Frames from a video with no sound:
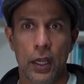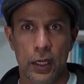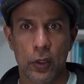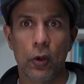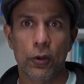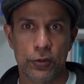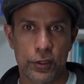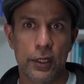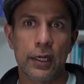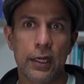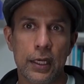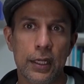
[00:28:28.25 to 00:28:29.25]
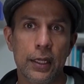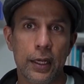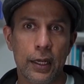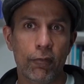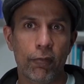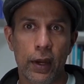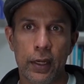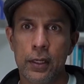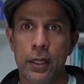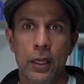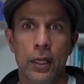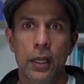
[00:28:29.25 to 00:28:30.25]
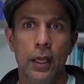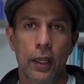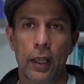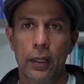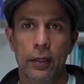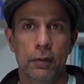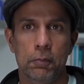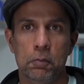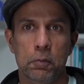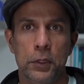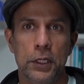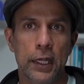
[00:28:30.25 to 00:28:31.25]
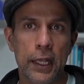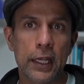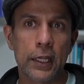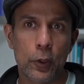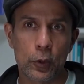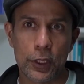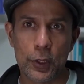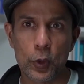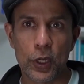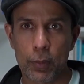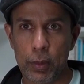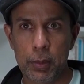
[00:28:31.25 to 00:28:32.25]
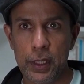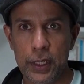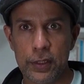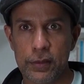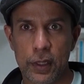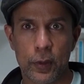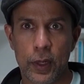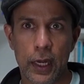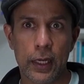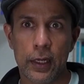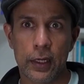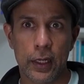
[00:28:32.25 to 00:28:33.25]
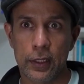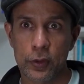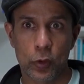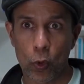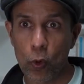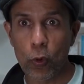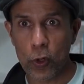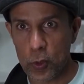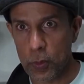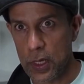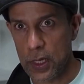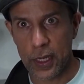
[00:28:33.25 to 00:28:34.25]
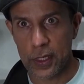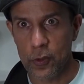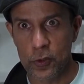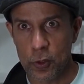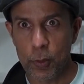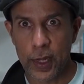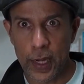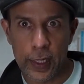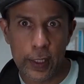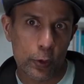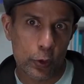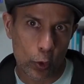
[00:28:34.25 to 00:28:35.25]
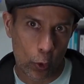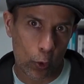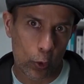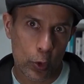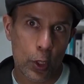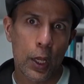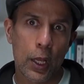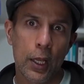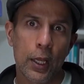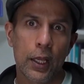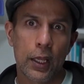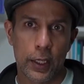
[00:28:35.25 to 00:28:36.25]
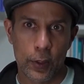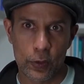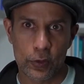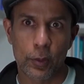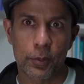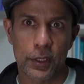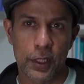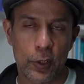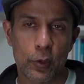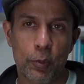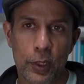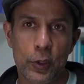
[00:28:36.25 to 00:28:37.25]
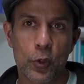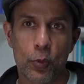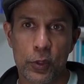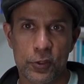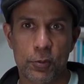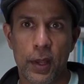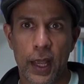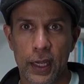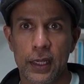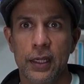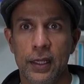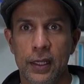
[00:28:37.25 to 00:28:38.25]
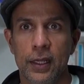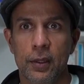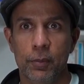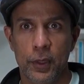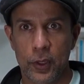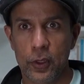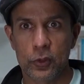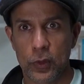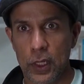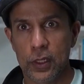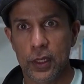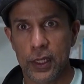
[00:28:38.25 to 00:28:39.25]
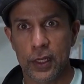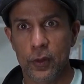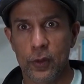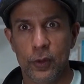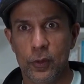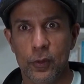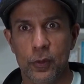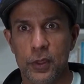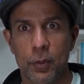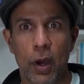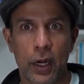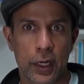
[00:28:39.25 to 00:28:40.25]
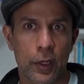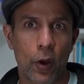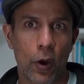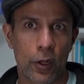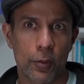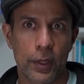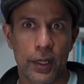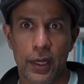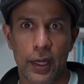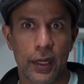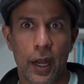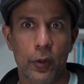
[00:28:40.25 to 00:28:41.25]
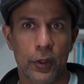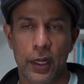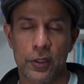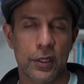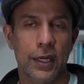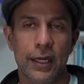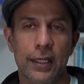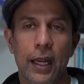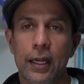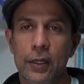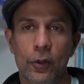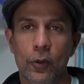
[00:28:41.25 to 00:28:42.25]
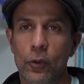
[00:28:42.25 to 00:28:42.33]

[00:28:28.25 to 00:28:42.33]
and constantly reinvent and take, the new capabilities that you get and like throw what you build. Like, you should be ready to throw, something that you built 2 months back because, well, like, the market caught up and now you can actually get that,